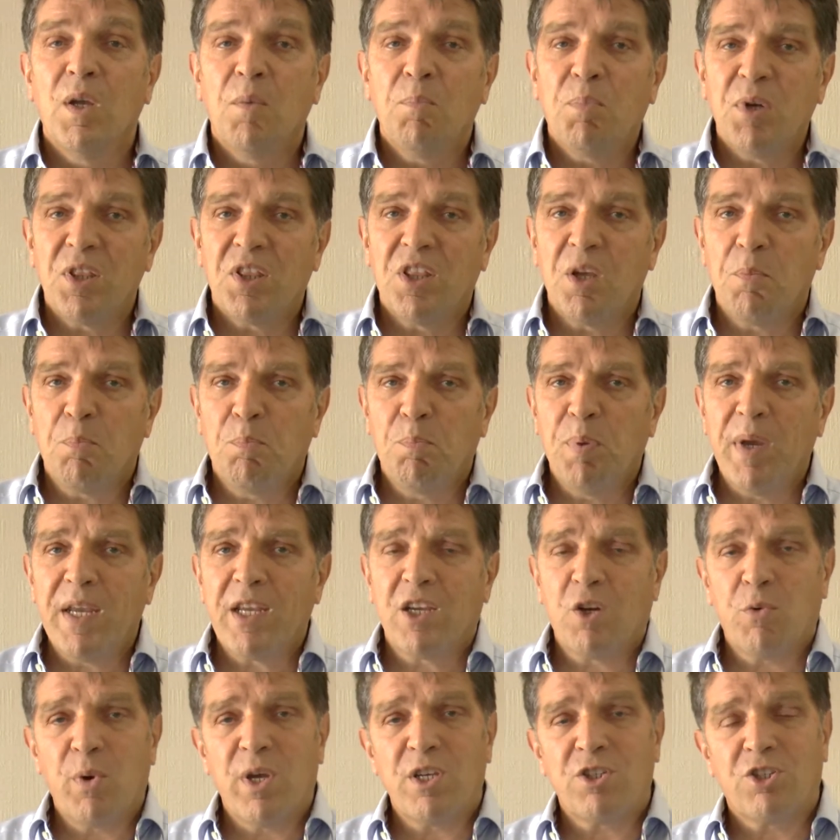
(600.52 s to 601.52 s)
But the
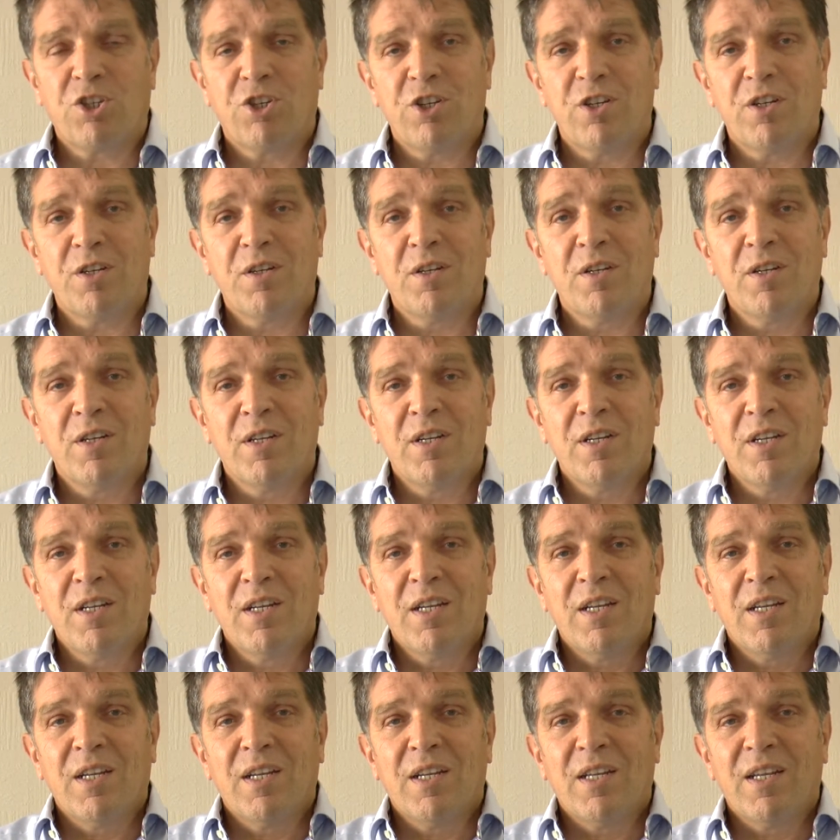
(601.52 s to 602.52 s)
big question
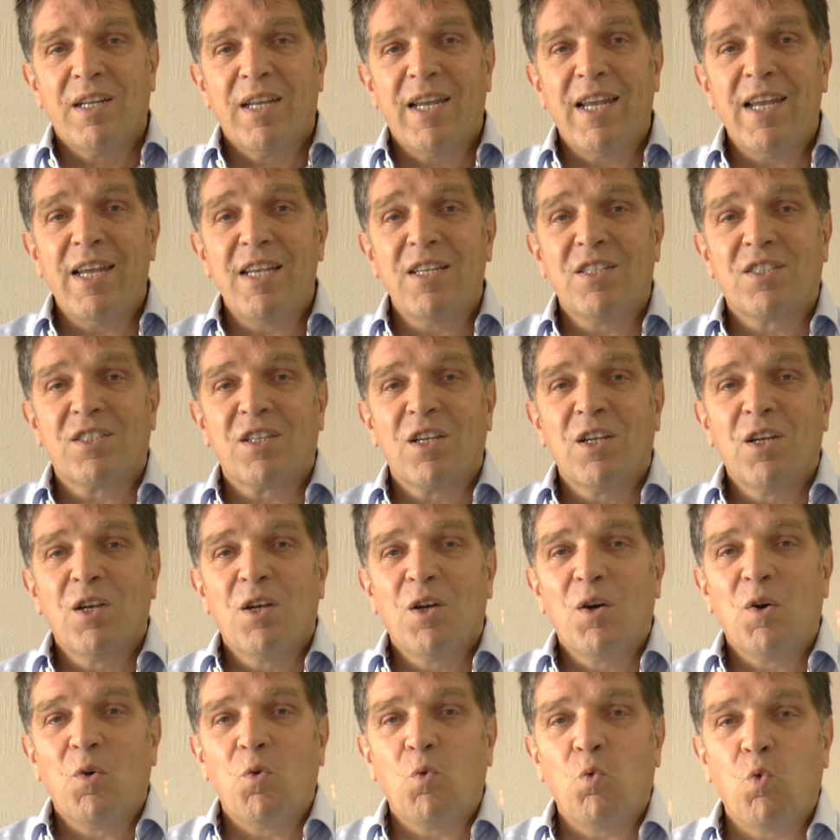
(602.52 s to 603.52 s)
is,
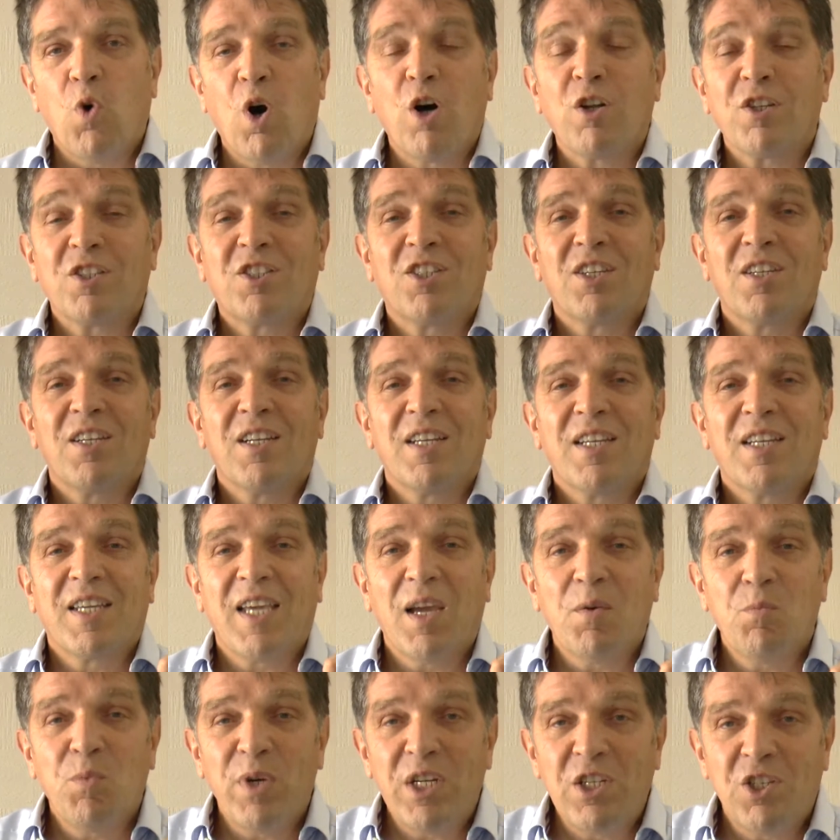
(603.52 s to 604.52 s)
what
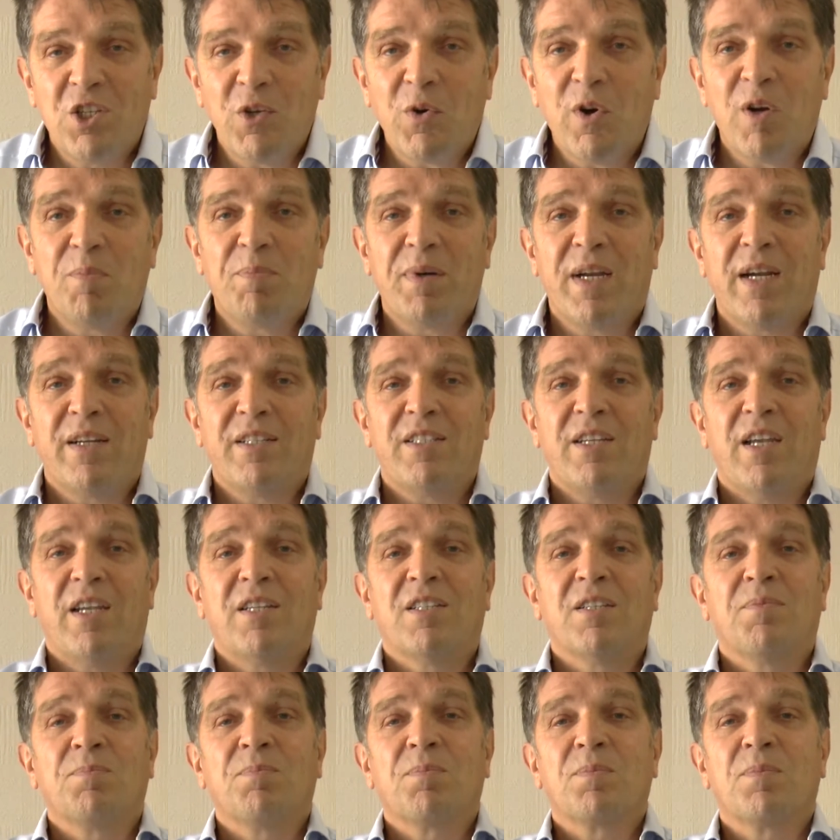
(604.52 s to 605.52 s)
can we do about
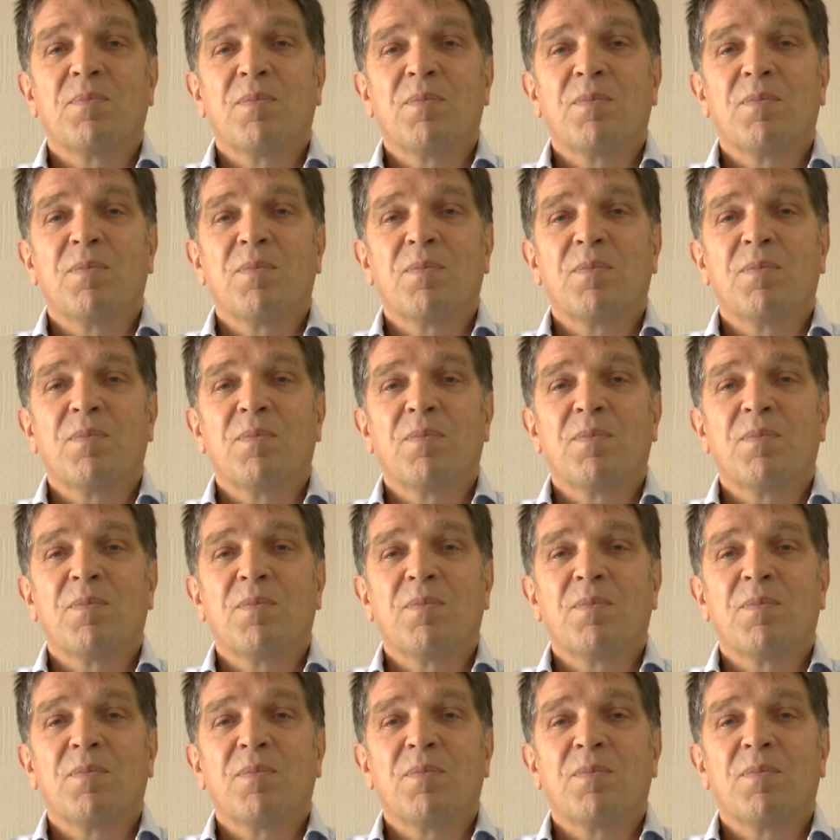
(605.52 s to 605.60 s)
it?